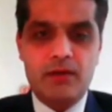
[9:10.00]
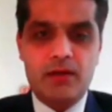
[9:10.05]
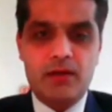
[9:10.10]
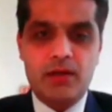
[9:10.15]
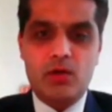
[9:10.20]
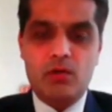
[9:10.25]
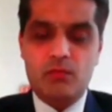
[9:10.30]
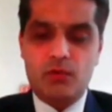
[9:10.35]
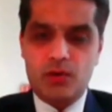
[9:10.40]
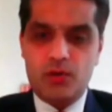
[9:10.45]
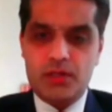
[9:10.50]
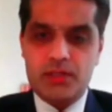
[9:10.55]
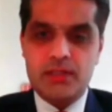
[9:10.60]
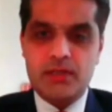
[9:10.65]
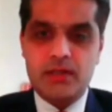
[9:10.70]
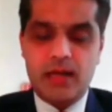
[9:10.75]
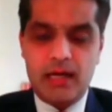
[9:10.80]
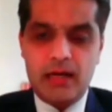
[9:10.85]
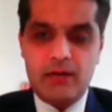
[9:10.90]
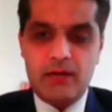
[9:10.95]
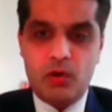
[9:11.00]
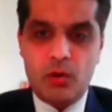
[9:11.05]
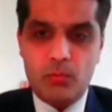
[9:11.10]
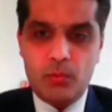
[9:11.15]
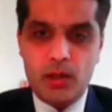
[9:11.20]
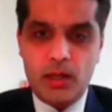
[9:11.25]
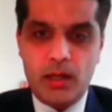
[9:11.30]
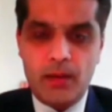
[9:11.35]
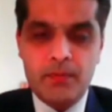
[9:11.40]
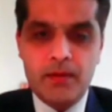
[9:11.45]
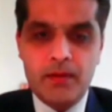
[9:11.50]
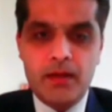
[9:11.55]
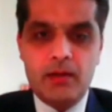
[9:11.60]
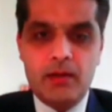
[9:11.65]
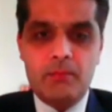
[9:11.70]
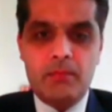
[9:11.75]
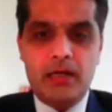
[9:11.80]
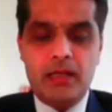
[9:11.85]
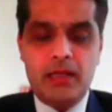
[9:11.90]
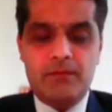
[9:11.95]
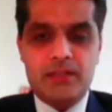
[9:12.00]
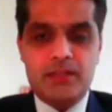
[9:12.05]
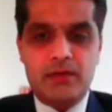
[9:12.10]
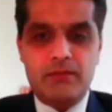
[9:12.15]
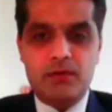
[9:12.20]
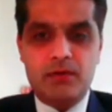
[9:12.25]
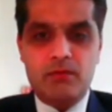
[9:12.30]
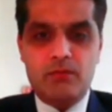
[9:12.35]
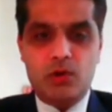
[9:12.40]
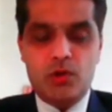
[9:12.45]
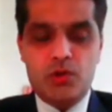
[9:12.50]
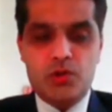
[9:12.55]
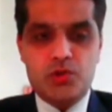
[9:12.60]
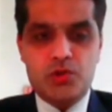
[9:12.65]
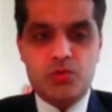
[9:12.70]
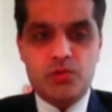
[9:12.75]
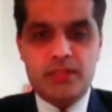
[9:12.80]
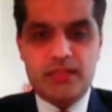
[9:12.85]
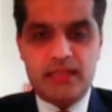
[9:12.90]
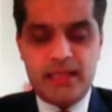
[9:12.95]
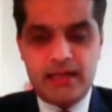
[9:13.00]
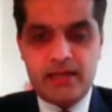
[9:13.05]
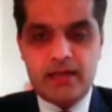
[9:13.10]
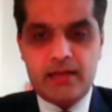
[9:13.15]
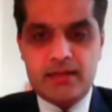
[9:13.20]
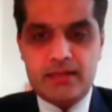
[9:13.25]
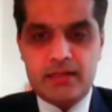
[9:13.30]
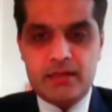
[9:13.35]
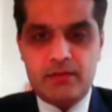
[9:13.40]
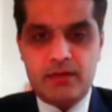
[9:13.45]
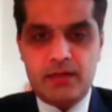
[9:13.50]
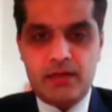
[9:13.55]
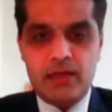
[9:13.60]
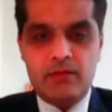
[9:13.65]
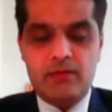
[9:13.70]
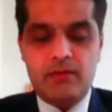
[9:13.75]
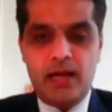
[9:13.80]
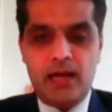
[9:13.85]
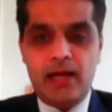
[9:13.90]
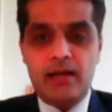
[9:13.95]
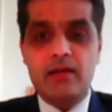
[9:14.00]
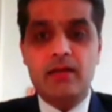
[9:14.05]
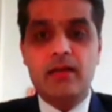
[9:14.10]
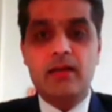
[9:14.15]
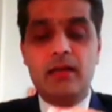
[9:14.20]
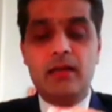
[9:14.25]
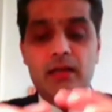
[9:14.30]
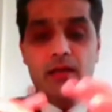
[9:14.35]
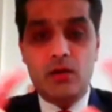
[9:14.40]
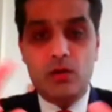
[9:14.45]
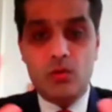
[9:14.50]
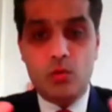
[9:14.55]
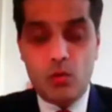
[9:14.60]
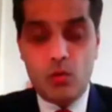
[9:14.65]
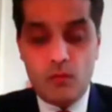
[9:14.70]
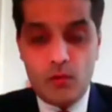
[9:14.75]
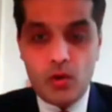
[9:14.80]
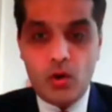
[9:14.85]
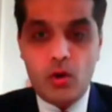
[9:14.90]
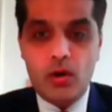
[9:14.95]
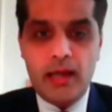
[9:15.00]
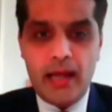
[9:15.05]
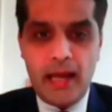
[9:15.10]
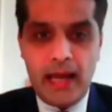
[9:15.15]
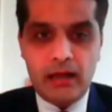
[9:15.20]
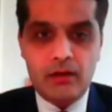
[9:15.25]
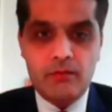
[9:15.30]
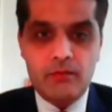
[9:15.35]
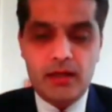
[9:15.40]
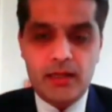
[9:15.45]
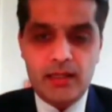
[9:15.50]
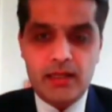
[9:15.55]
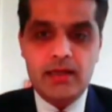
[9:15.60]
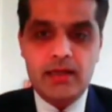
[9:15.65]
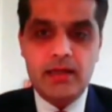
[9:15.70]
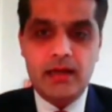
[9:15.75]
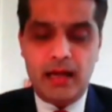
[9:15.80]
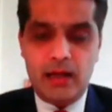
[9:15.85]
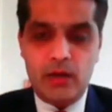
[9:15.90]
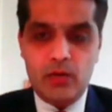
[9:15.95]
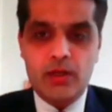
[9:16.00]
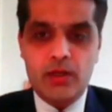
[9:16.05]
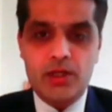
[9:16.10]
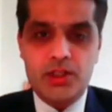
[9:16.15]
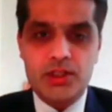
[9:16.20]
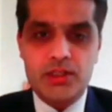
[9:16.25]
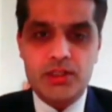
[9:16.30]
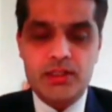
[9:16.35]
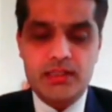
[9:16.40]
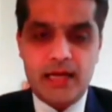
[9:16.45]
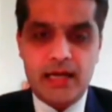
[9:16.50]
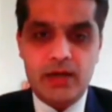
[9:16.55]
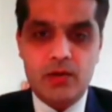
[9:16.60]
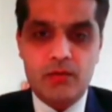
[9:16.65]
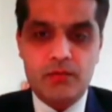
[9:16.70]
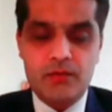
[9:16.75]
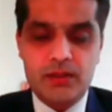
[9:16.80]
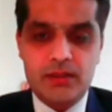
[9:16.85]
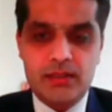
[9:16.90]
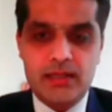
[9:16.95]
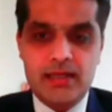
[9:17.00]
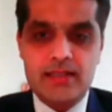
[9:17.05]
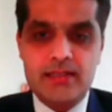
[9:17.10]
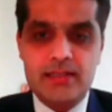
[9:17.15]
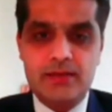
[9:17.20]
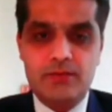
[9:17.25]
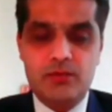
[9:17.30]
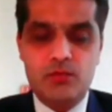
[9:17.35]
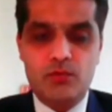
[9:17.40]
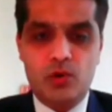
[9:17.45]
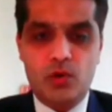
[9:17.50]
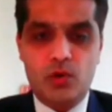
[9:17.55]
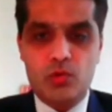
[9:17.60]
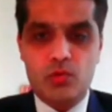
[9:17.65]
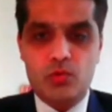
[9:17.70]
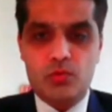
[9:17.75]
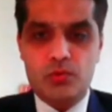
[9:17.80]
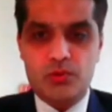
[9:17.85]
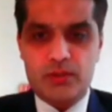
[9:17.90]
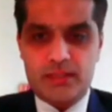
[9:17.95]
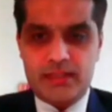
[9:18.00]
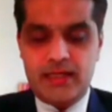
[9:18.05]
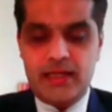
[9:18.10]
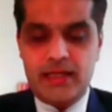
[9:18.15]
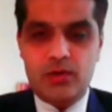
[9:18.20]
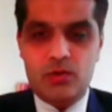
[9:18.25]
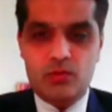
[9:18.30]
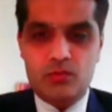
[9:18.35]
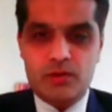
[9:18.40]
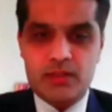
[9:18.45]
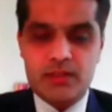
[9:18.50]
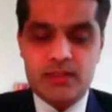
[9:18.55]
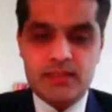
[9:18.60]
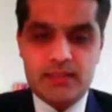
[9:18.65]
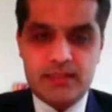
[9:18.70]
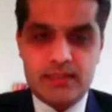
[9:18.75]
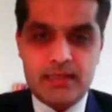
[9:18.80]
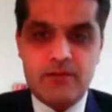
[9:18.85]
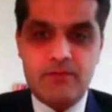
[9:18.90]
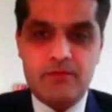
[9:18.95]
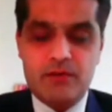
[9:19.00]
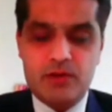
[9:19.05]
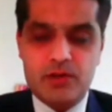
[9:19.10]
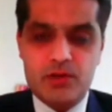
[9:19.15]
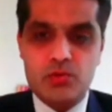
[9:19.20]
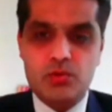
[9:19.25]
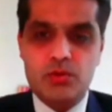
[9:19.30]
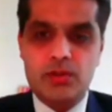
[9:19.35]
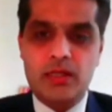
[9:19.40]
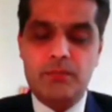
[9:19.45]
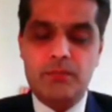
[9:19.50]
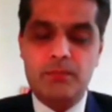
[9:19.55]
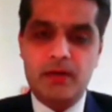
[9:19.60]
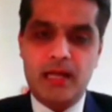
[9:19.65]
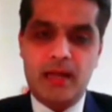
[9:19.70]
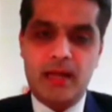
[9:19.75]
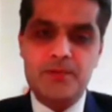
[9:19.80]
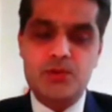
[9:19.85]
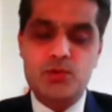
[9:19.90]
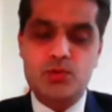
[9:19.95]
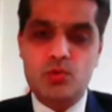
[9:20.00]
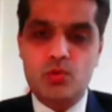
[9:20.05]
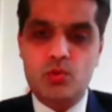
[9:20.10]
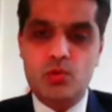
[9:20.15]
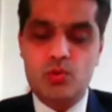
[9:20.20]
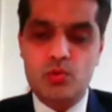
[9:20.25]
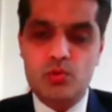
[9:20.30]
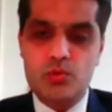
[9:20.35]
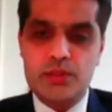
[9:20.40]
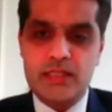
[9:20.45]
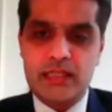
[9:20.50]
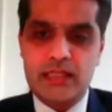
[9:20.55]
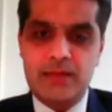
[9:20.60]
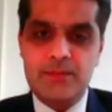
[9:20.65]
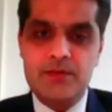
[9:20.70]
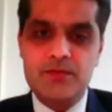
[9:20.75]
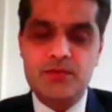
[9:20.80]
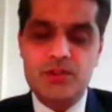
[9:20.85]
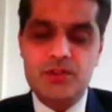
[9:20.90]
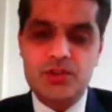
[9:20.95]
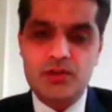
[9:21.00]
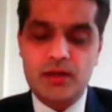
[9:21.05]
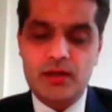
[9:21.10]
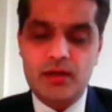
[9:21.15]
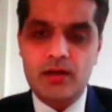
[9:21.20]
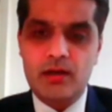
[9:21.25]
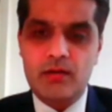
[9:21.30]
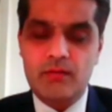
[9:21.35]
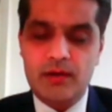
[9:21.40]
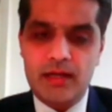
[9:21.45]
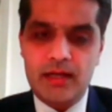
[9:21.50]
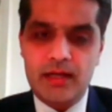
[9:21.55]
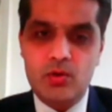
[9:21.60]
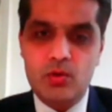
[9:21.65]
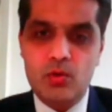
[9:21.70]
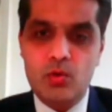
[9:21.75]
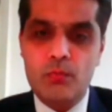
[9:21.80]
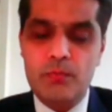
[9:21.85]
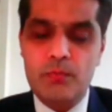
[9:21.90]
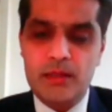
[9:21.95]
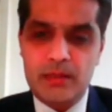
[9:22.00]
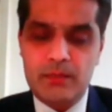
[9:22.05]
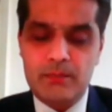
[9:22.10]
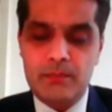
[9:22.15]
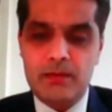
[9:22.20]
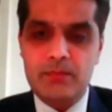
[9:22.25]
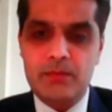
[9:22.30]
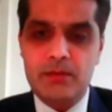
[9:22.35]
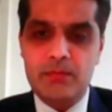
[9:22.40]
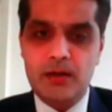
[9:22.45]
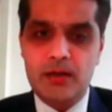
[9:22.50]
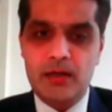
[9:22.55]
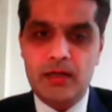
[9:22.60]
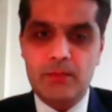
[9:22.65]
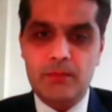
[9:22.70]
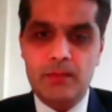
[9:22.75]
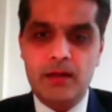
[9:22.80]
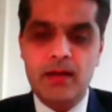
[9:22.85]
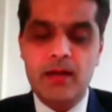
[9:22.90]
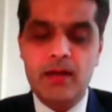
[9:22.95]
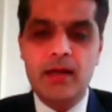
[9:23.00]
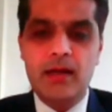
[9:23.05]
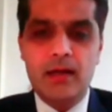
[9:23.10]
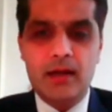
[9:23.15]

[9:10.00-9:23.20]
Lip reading: and figure out what is the right formula. But if someone wants to stay conservative and in overall equity allocation side of the things, if you want to stay towards the safer zone, then perhaps you go to schemes which run a very low PE/PB multiple.